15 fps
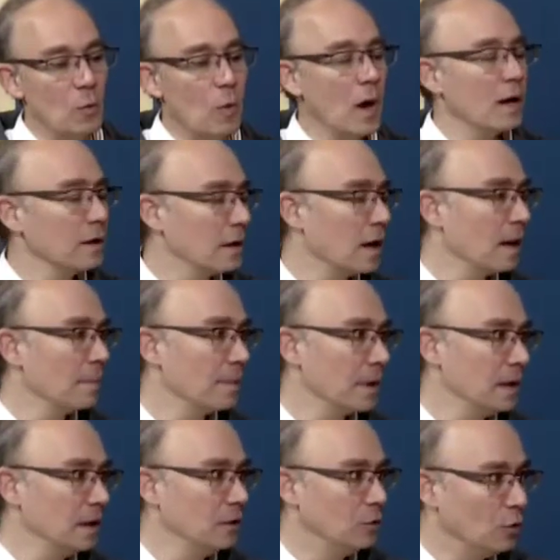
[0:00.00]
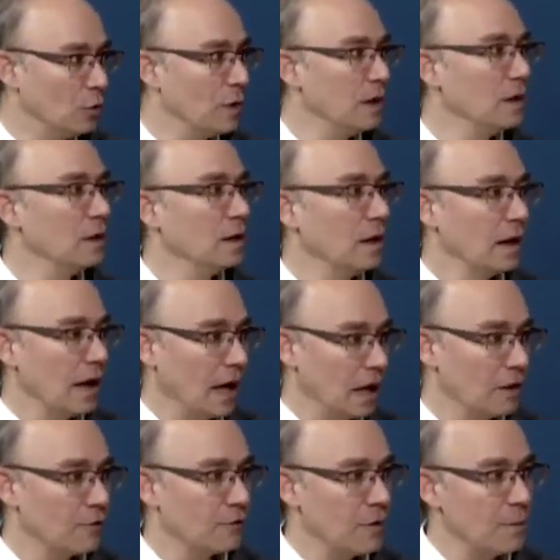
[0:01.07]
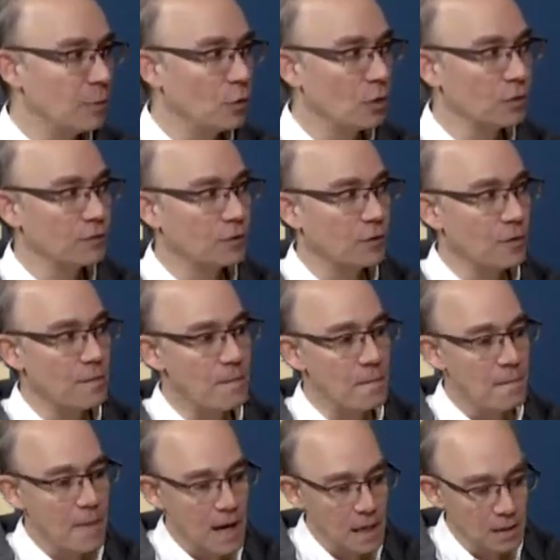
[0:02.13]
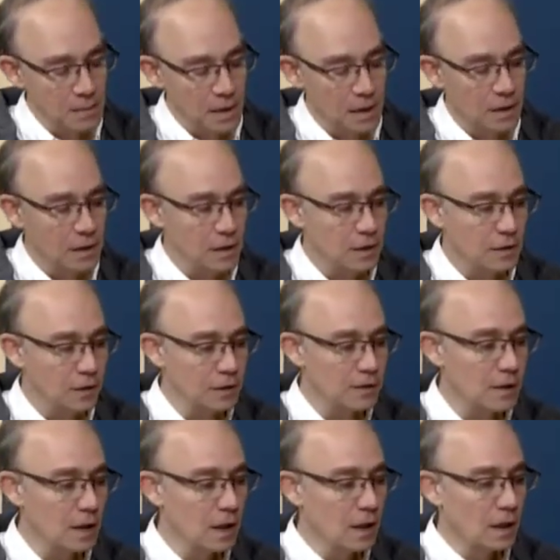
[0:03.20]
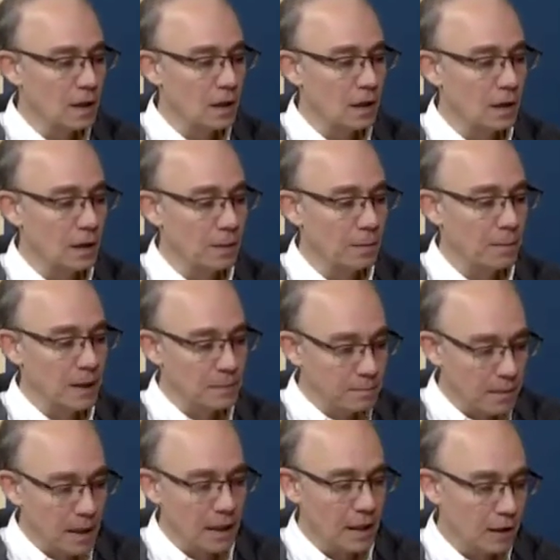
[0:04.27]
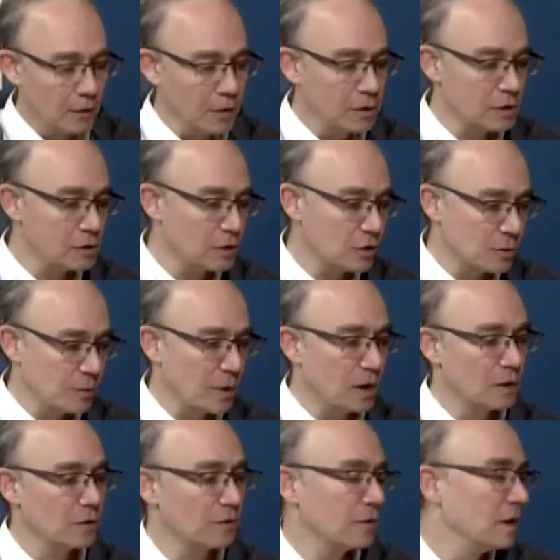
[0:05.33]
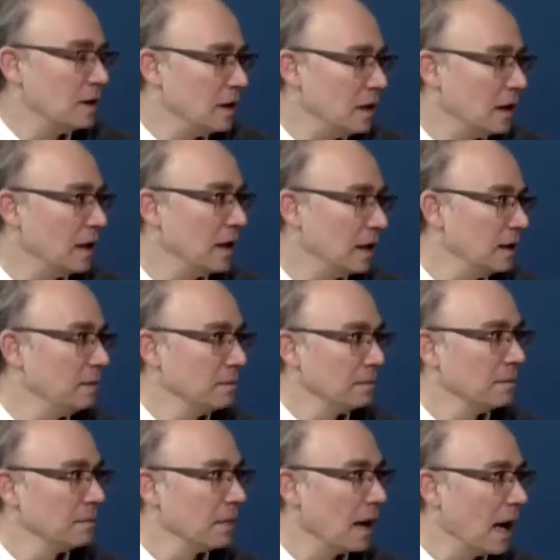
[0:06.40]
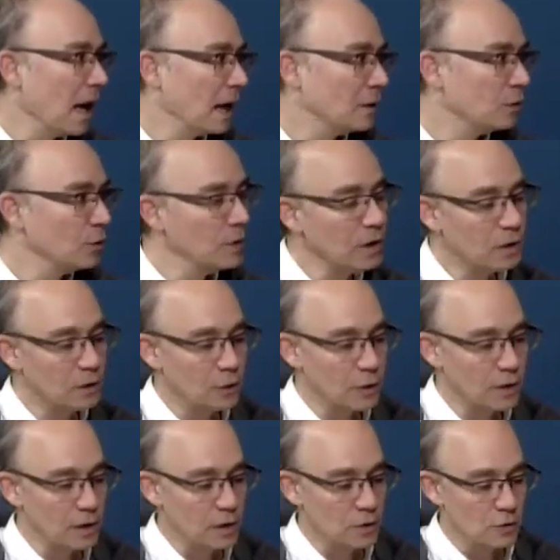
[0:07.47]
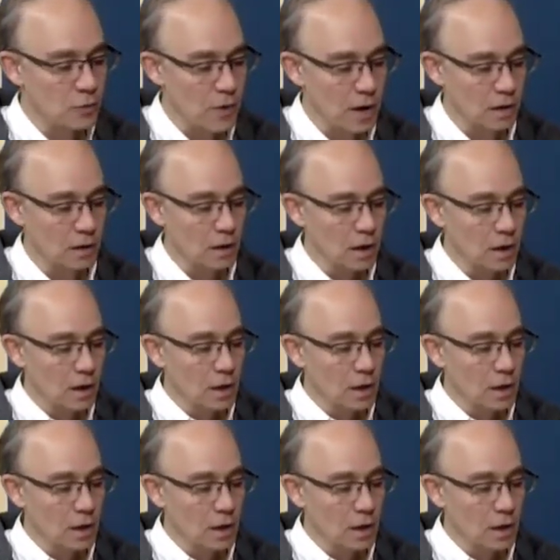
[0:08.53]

one company doing health report for many, many years, but MyHeritage as part of the DNA had to include it as well.